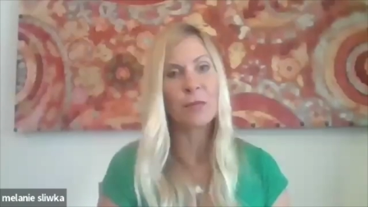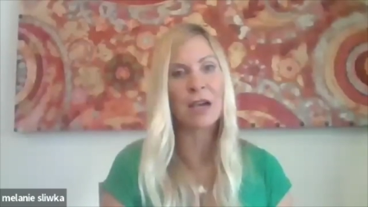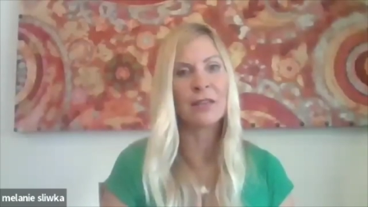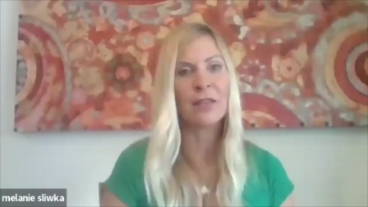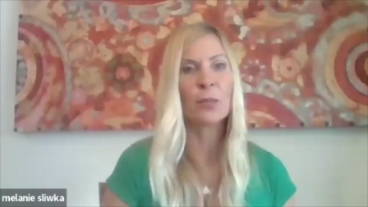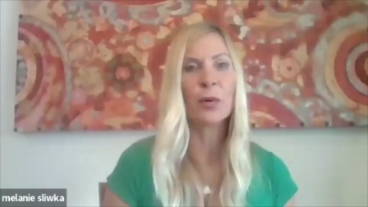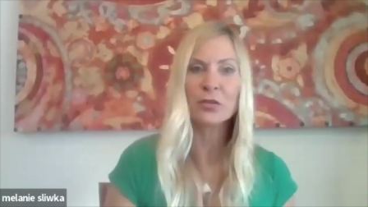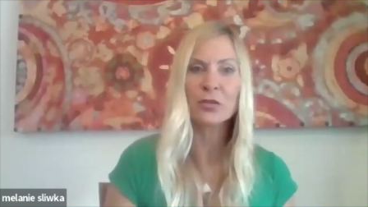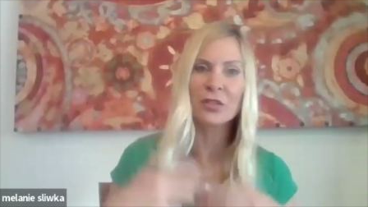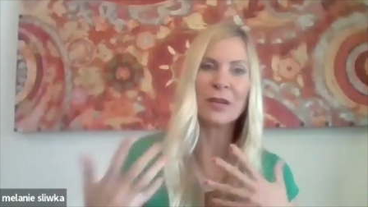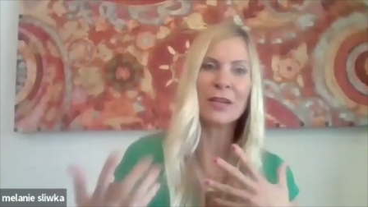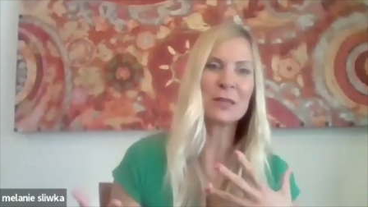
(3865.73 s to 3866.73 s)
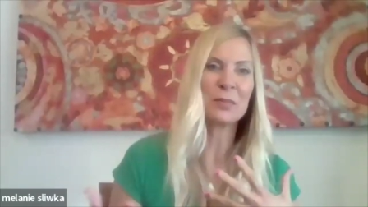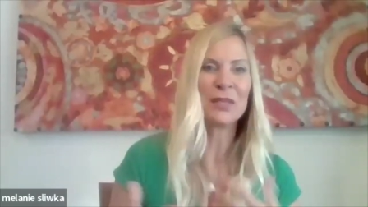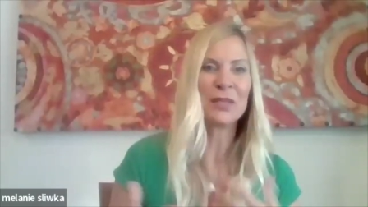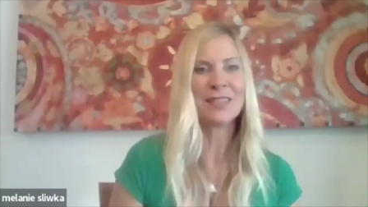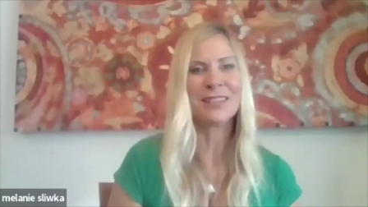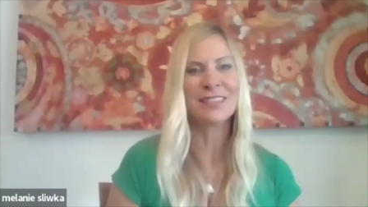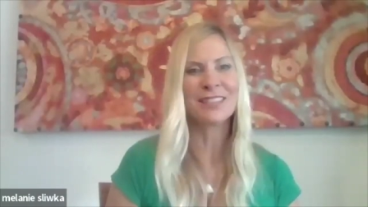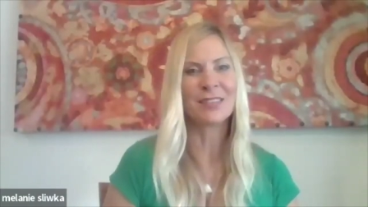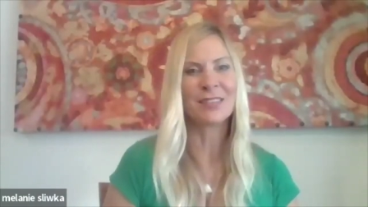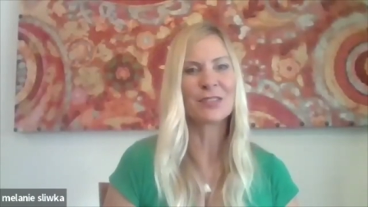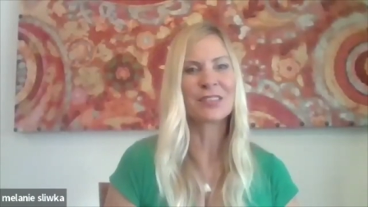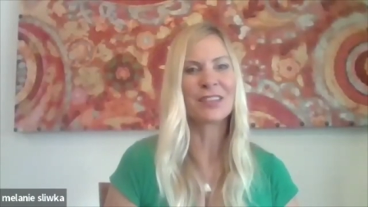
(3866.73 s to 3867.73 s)
on and they'll post their recipes,
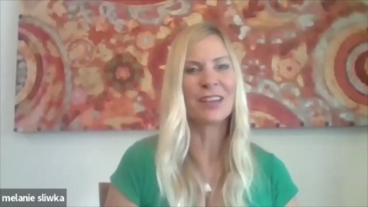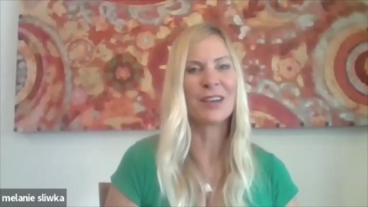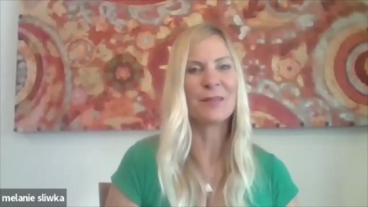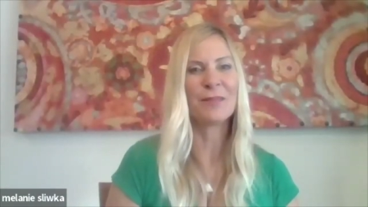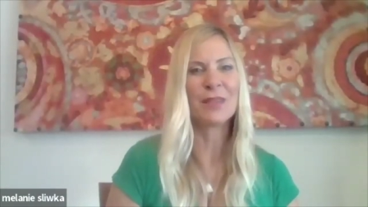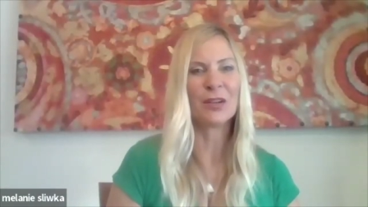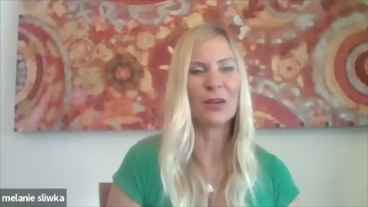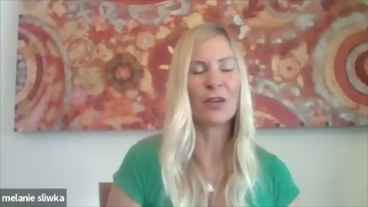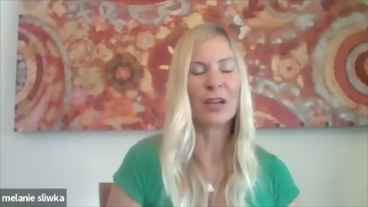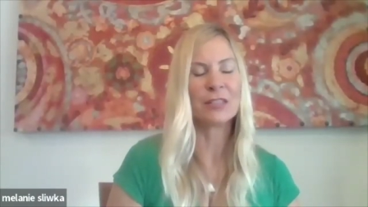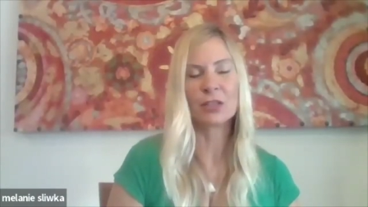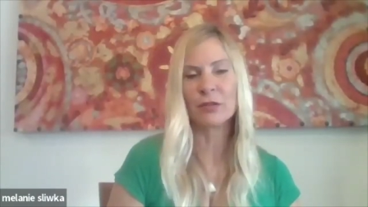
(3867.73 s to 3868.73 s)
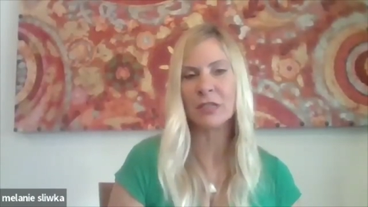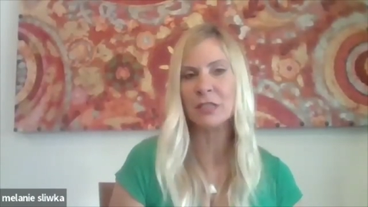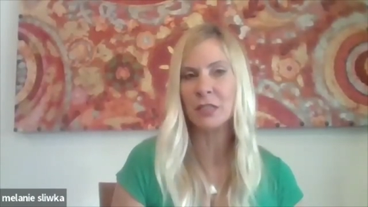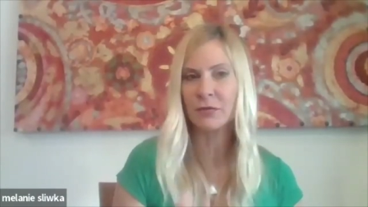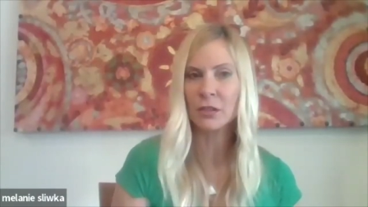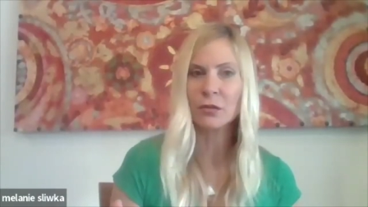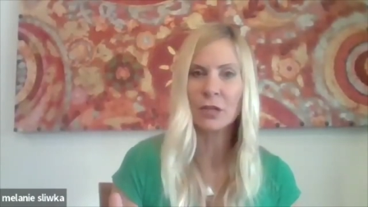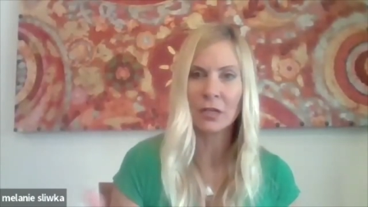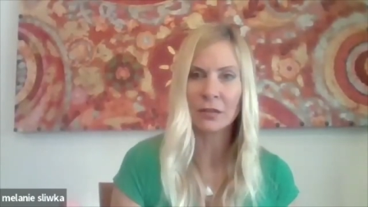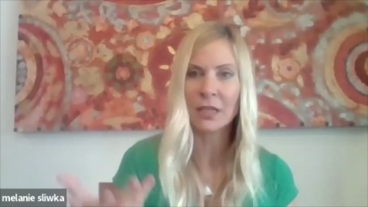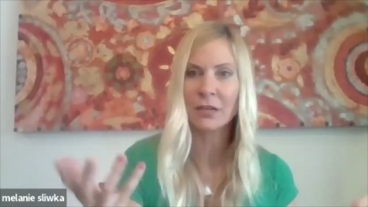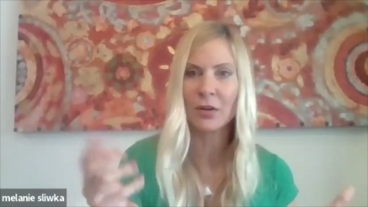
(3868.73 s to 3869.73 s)
and there's you know, all kinds of great stuff to go
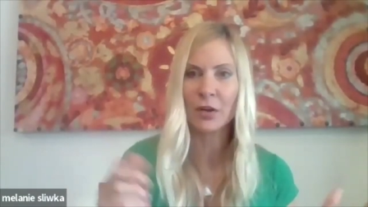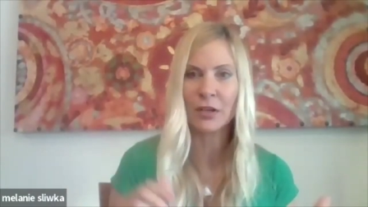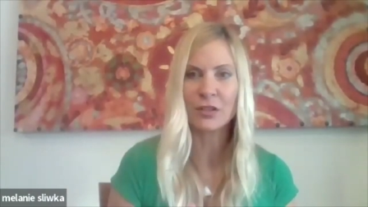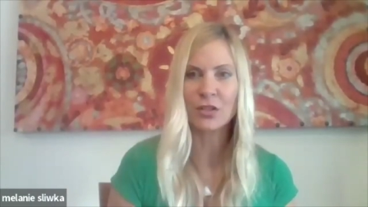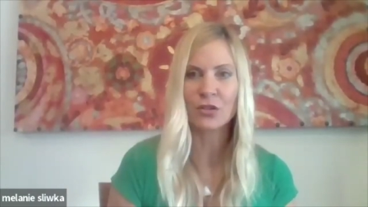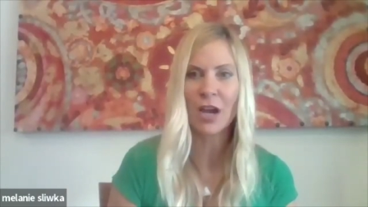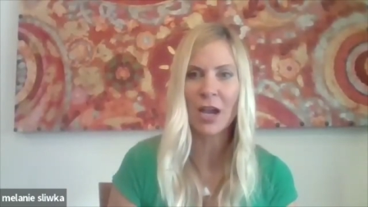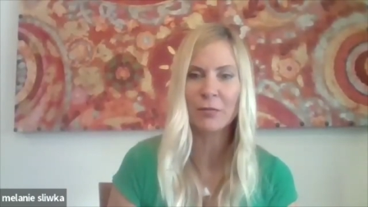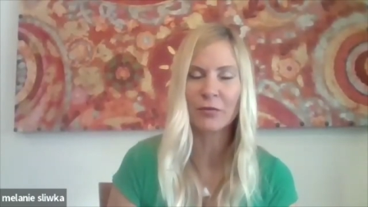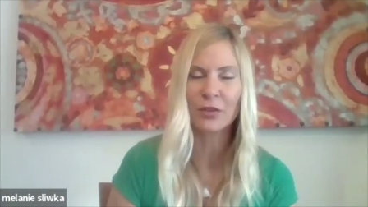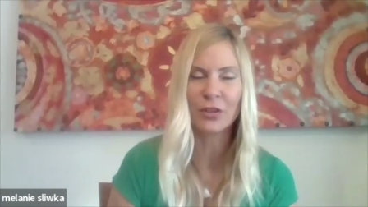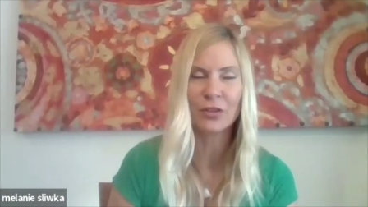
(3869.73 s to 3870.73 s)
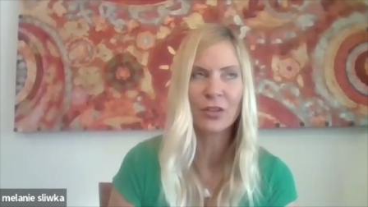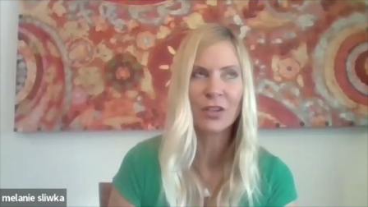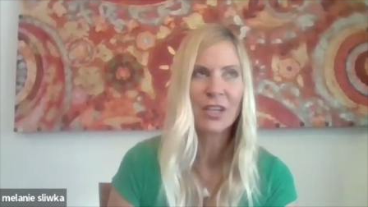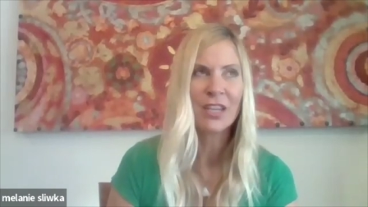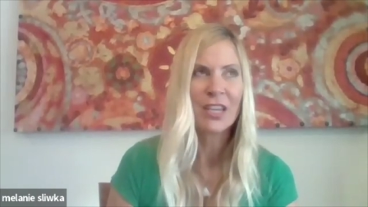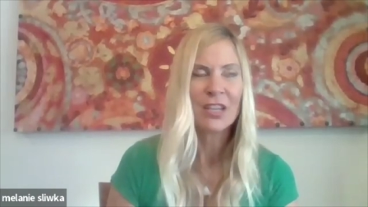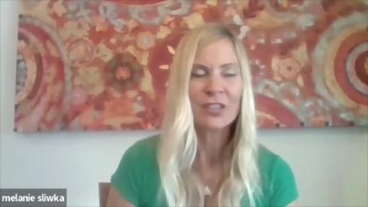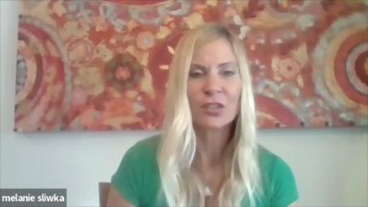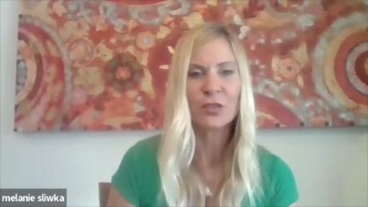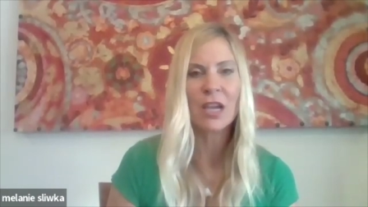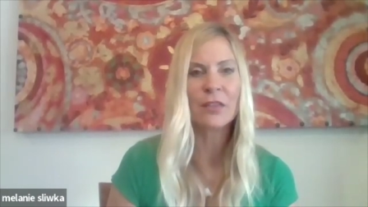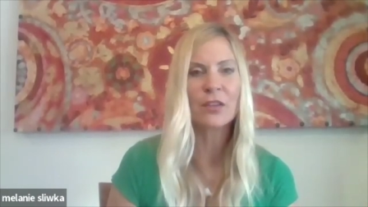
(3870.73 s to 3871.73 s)
along that I've already described for you.
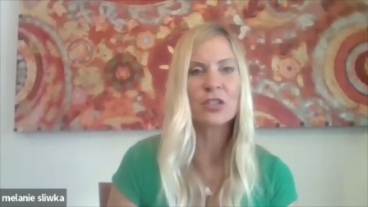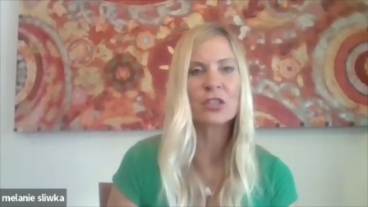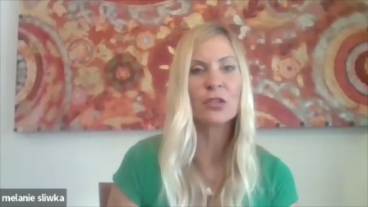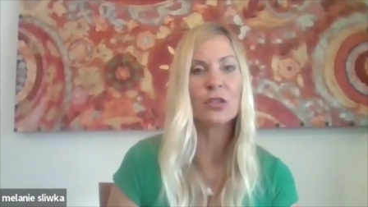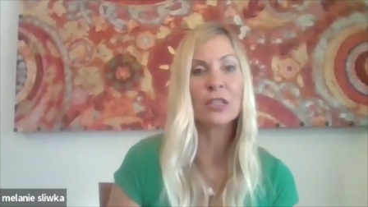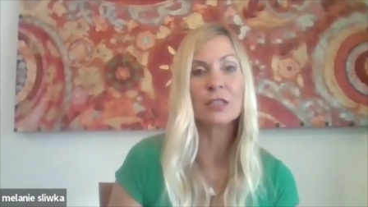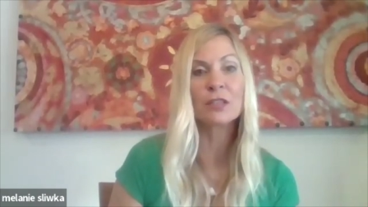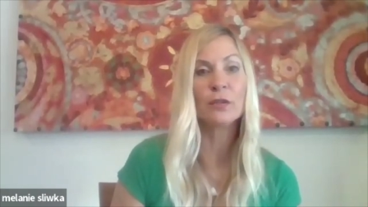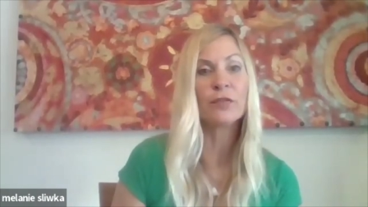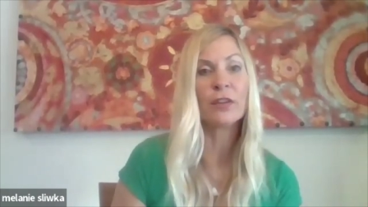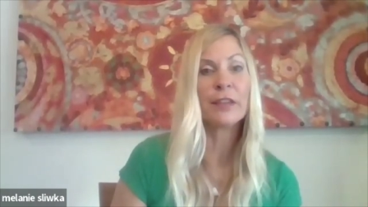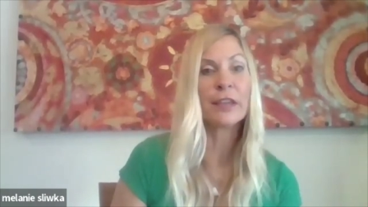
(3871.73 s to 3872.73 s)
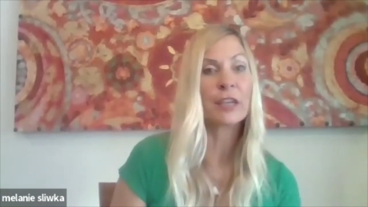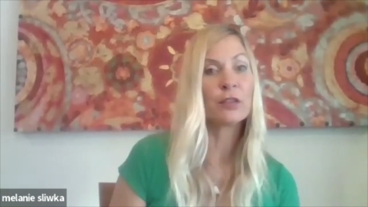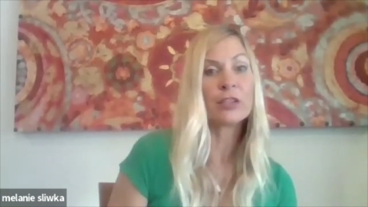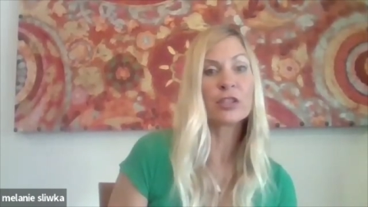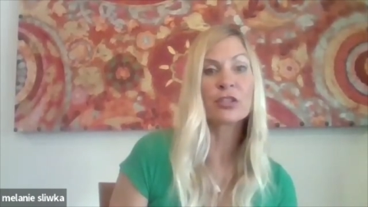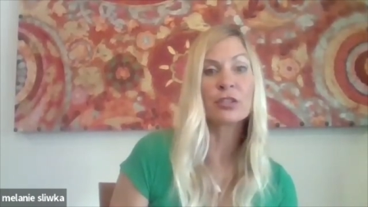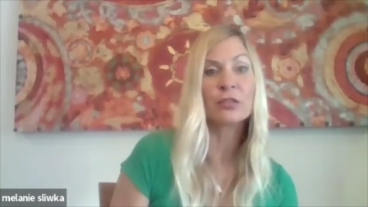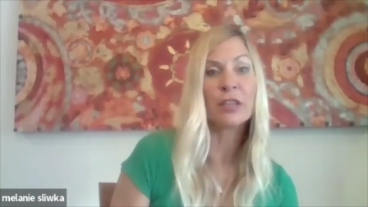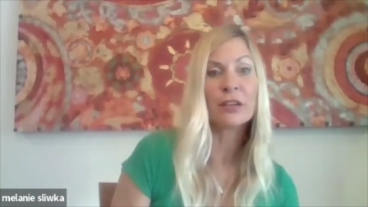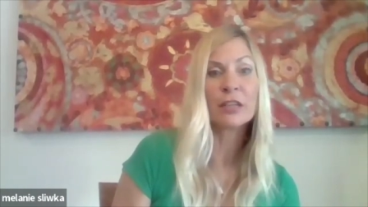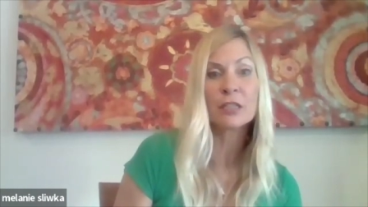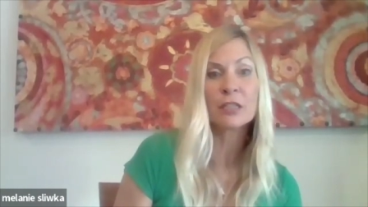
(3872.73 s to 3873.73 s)
So yeah, they'll just go to Kids Food Fight and they can register
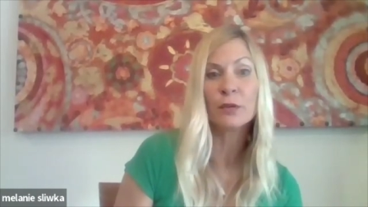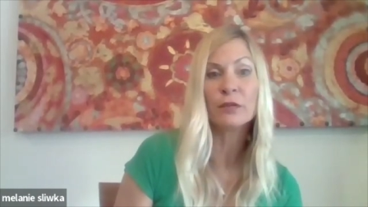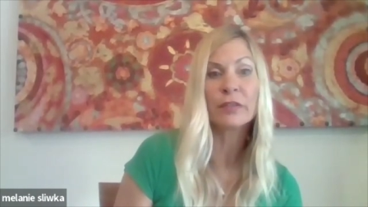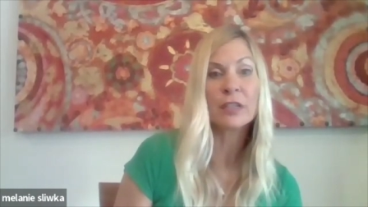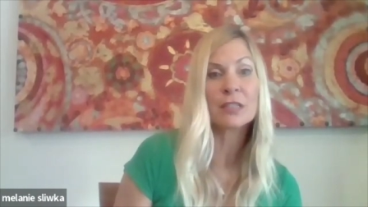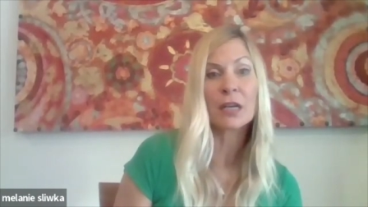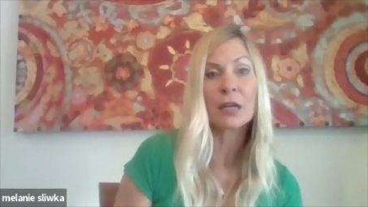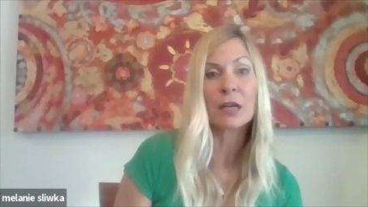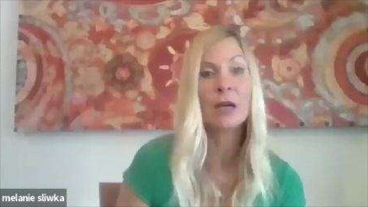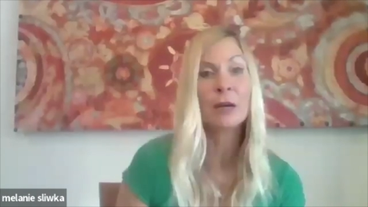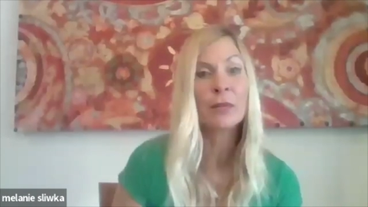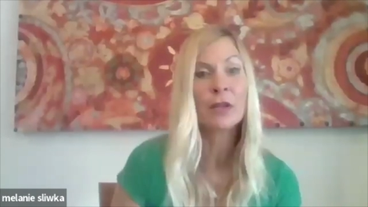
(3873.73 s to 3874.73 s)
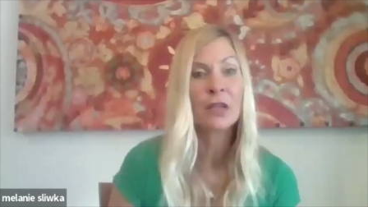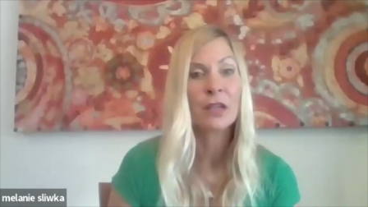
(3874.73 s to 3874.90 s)
there, kidsfoodfight.com.